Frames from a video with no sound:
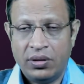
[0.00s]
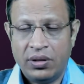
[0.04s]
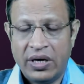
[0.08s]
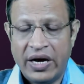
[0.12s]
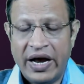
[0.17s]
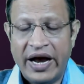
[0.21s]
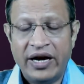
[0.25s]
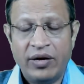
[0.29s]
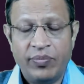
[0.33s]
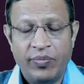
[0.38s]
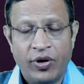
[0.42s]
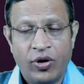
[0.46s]

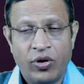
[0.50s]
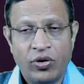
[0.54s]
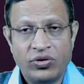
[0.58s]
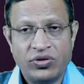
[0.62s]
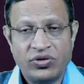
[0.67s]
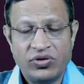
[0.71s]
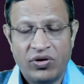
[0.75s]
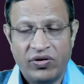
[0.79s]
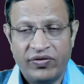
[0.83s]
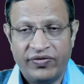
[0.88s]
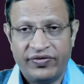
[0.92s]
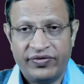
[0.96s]
and because
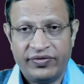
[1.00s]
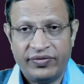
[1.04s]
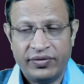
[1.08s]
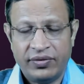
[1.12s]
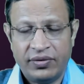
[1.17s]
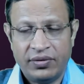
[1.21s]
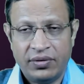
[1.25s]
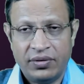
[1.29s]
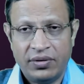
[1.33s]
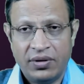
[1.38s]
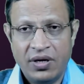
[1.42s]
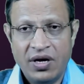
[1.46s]
of
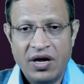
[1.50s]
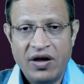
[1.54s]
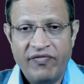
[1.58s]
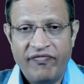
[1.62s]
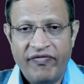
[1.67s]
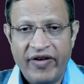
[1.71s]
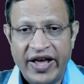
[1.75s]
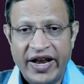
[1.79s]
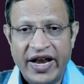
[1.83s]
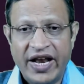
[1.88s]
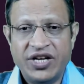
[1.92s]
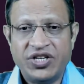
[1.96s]

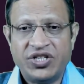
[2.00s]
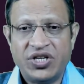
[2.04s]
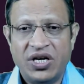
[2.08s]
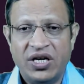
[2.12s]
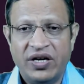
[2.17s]
financial